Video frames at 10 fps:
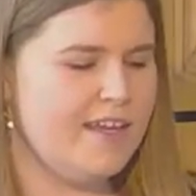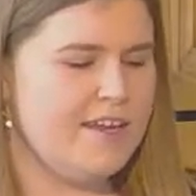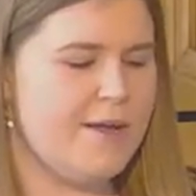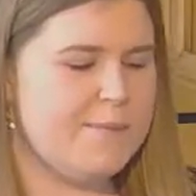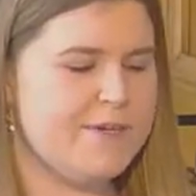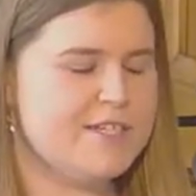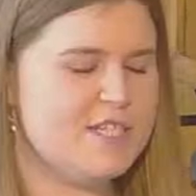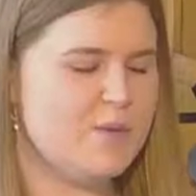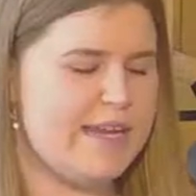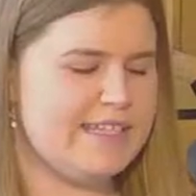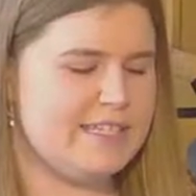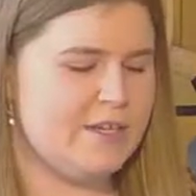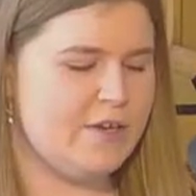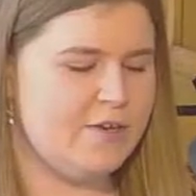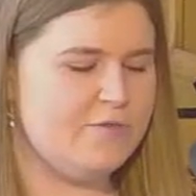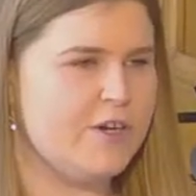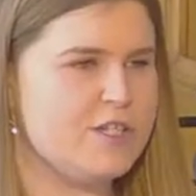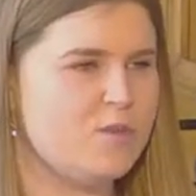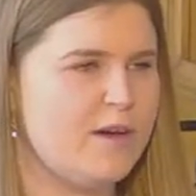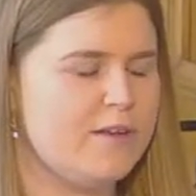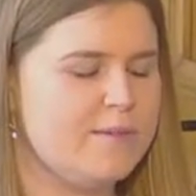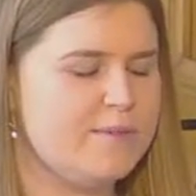Numbers 22, verse 1.